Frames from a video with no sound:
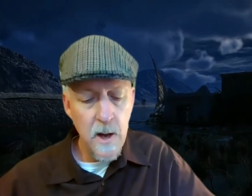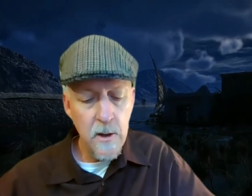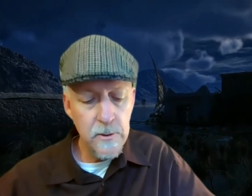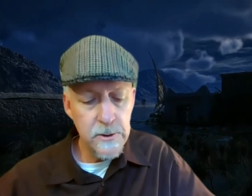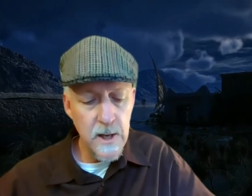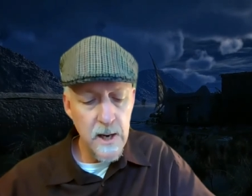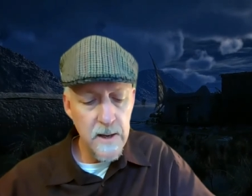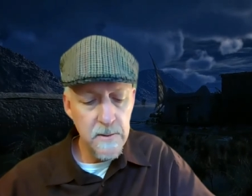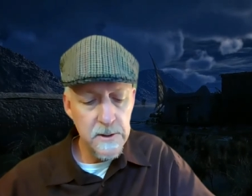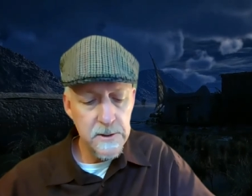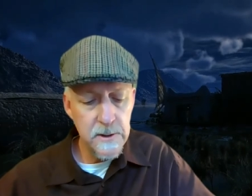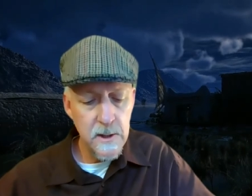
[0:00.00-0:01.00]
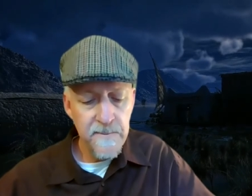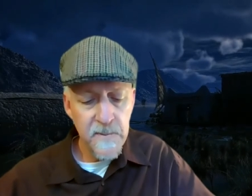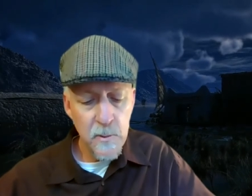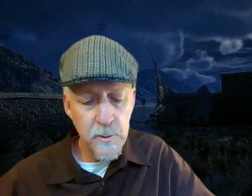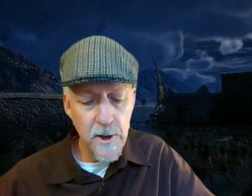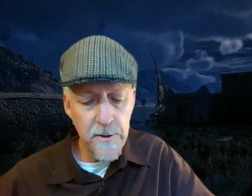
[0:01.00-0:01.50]
Osiris, oh,
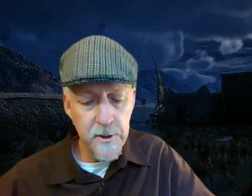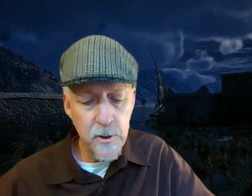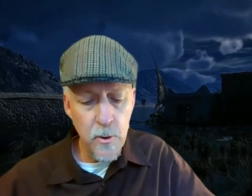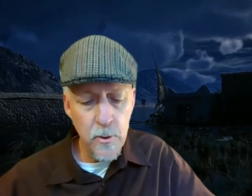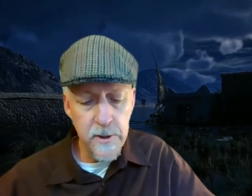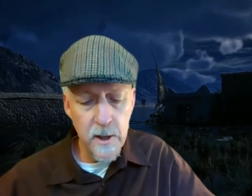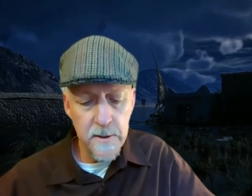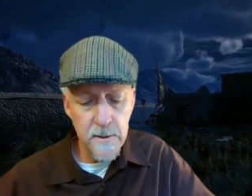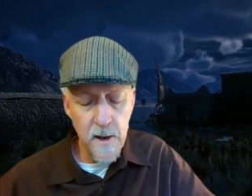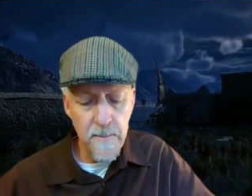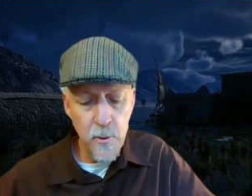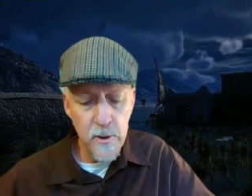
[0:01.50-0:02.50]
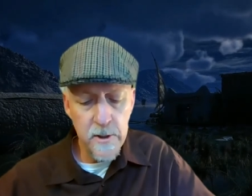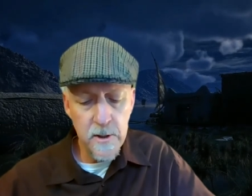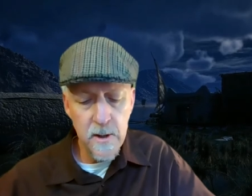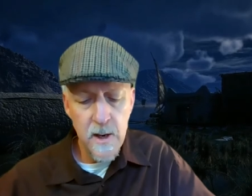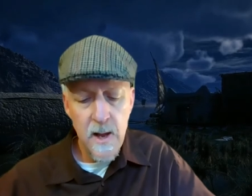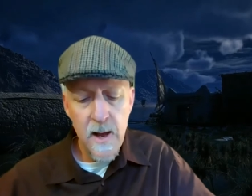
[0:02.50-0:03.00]
with all the gold on aboard
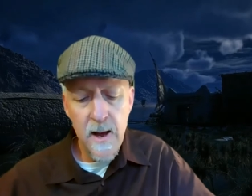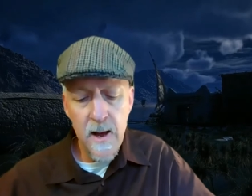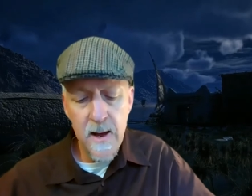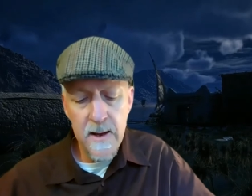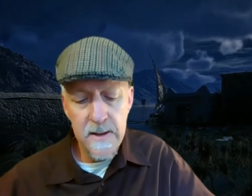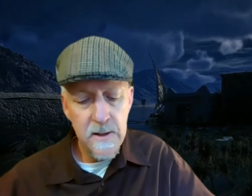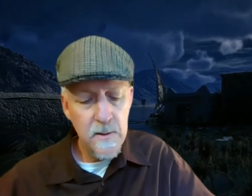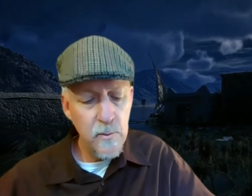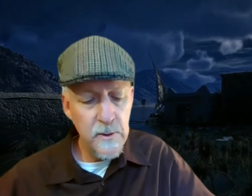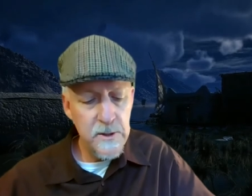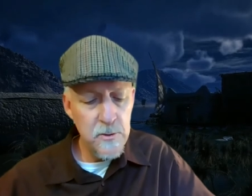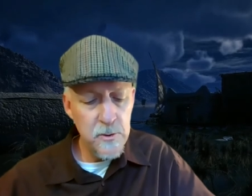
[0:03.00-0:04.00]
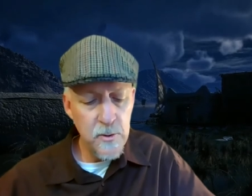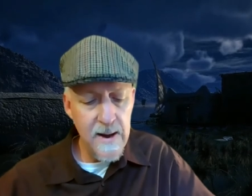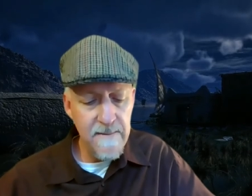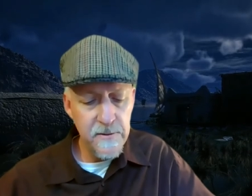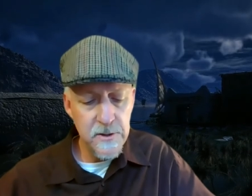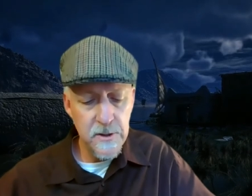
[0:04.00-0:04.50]
her? Ay, when you
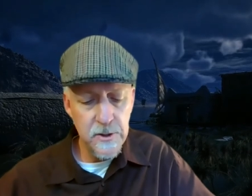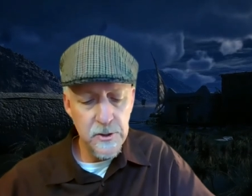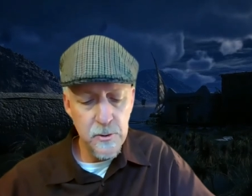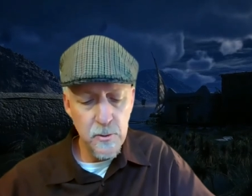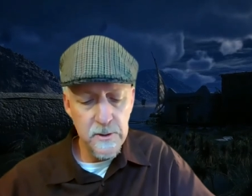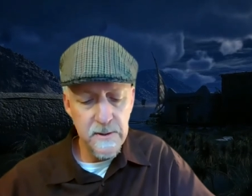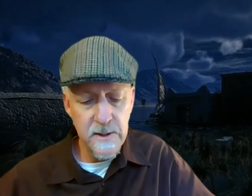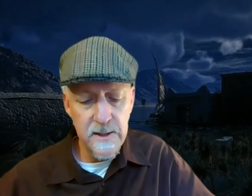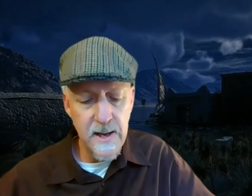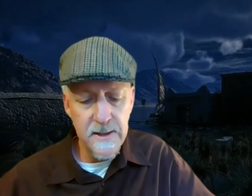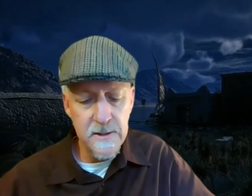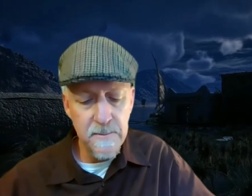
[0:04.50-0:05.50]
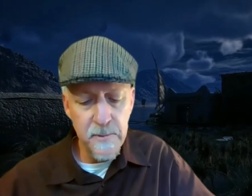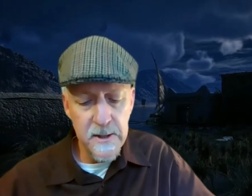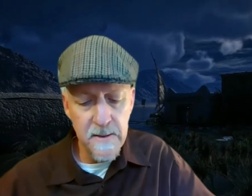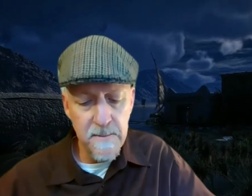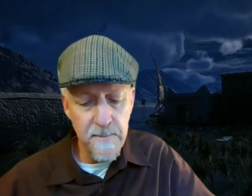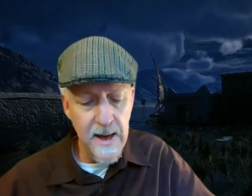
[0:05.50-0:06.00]
travel to the shores of the night to
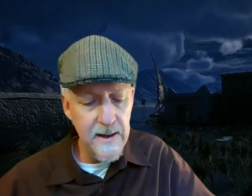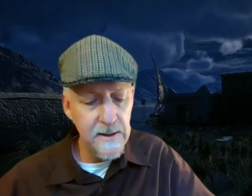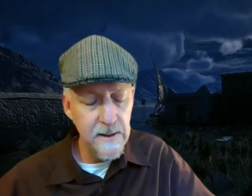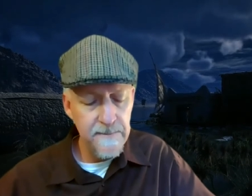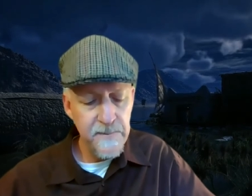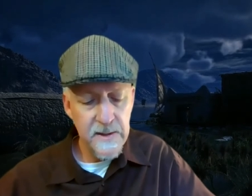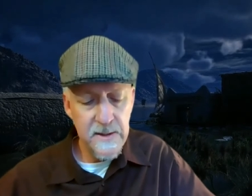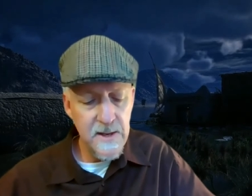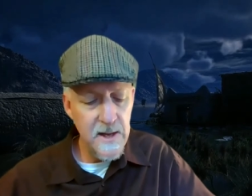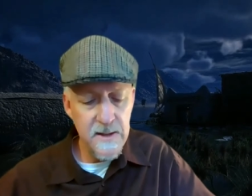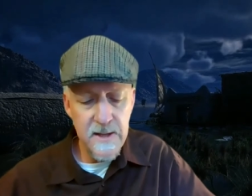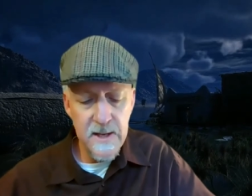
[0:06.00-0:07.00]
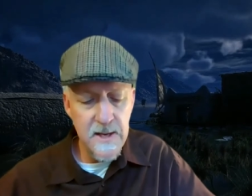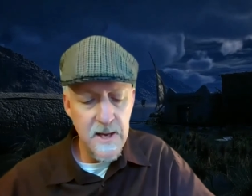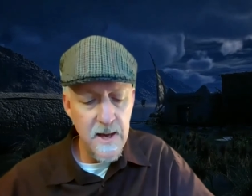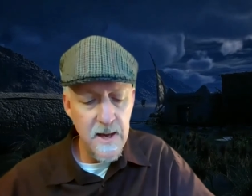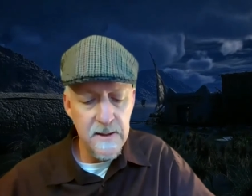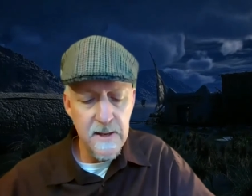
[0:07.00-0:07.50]
bring it back. Nay, they
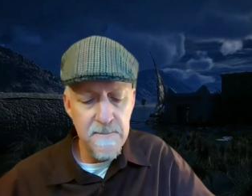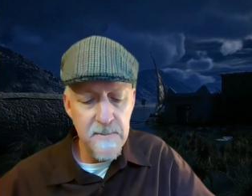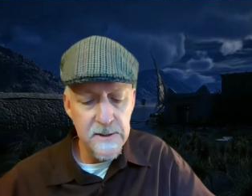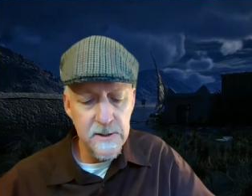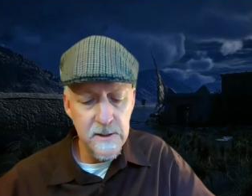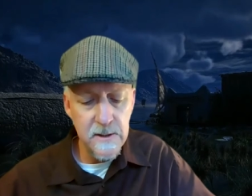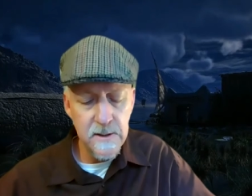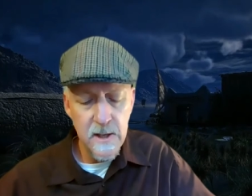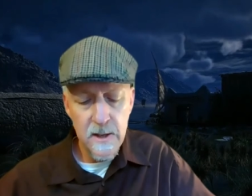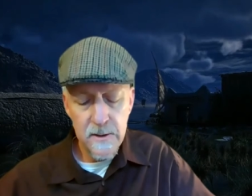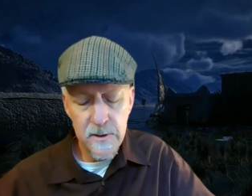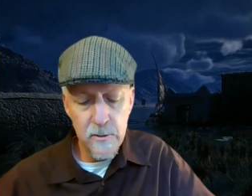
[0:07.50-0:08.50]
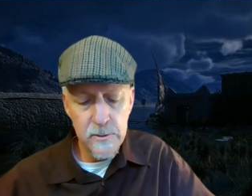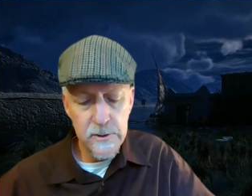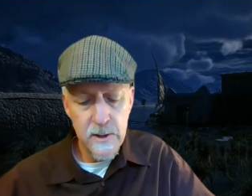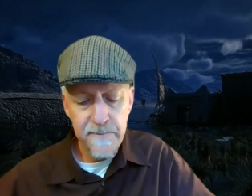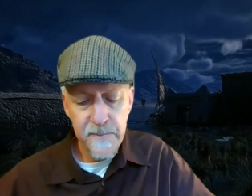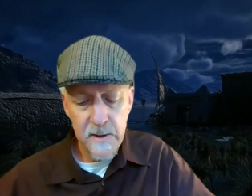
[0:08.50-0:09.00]
can't, they mustn't. Those.
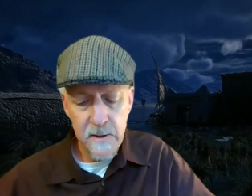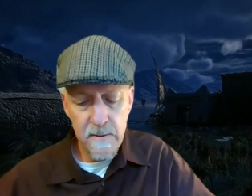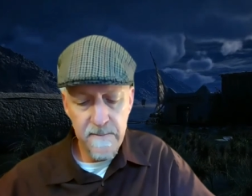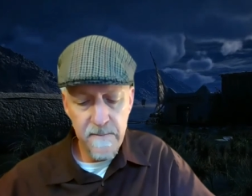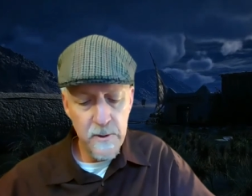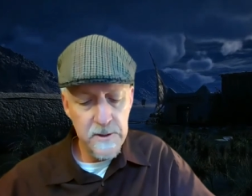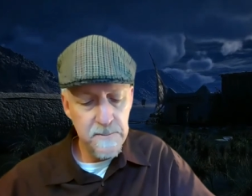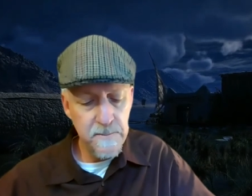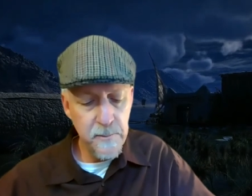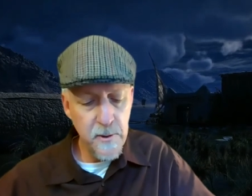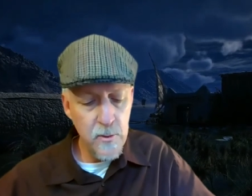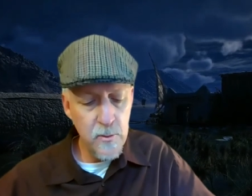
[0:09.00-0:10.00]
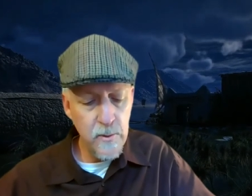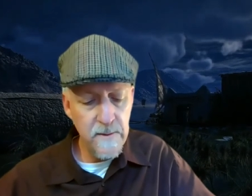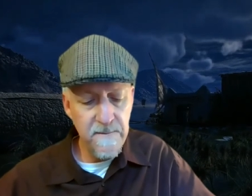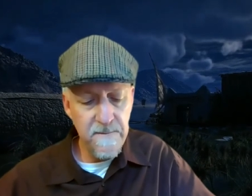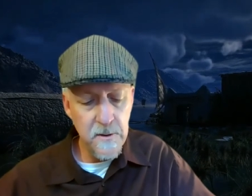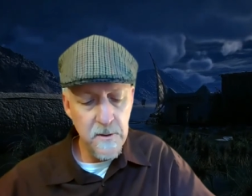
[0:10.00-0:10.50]
Her voice broke with
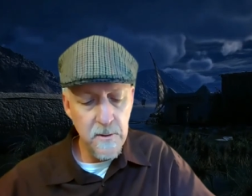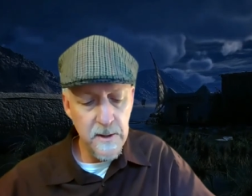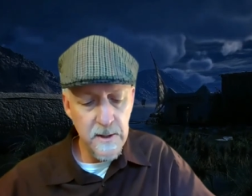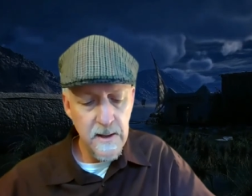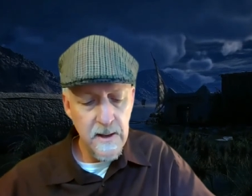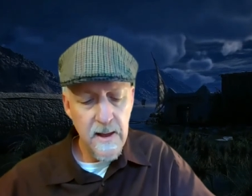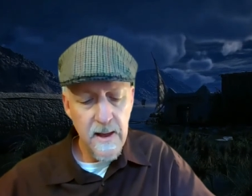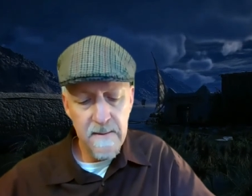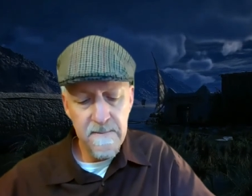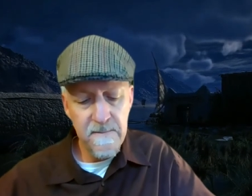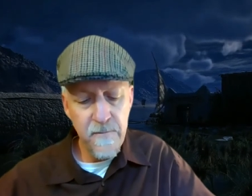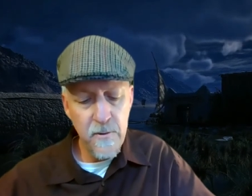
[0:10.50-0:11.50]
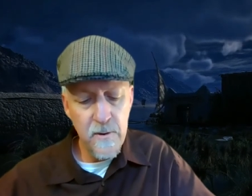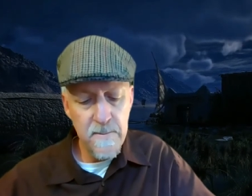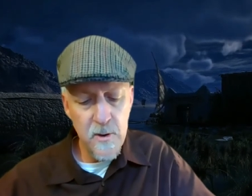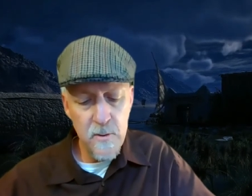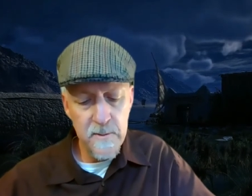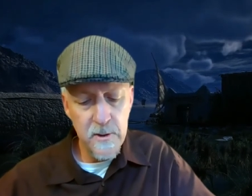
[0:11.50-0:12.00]
fury, and for a
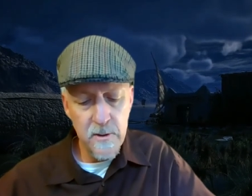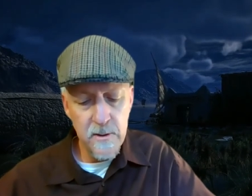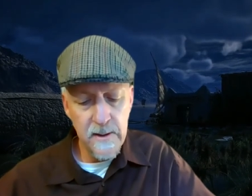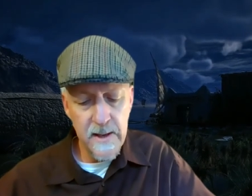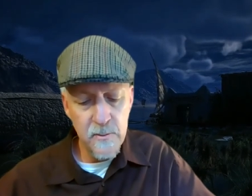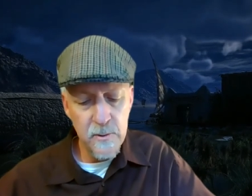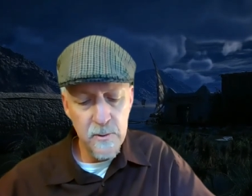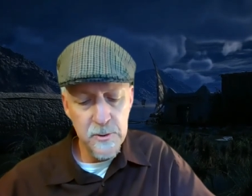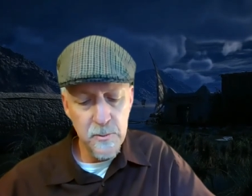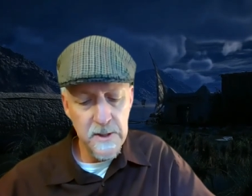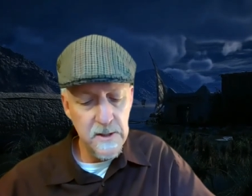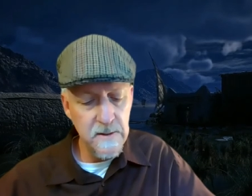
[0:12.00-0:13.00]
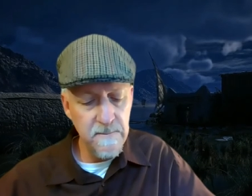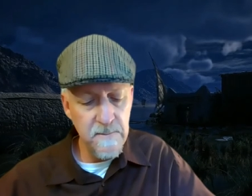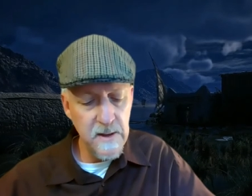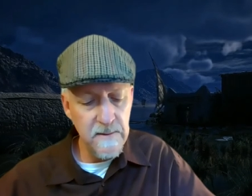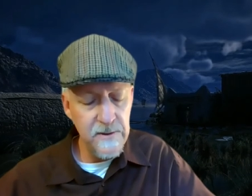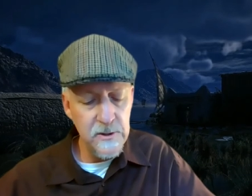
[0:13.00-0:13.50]
moment her language reeked of
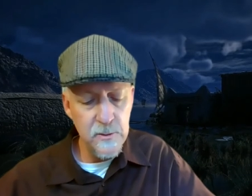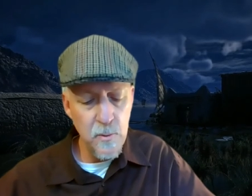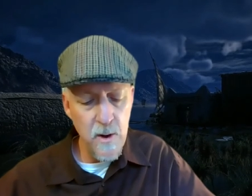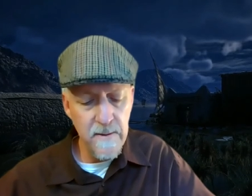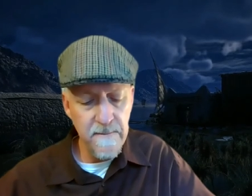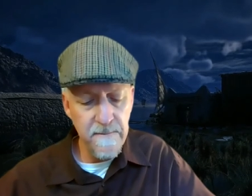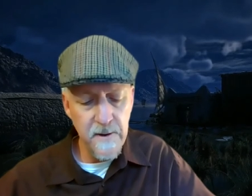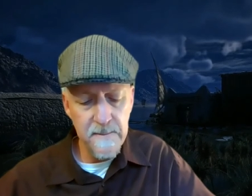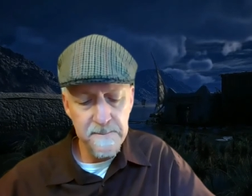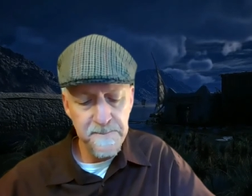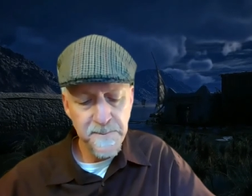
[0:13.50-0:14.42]
Menfe's waterfront.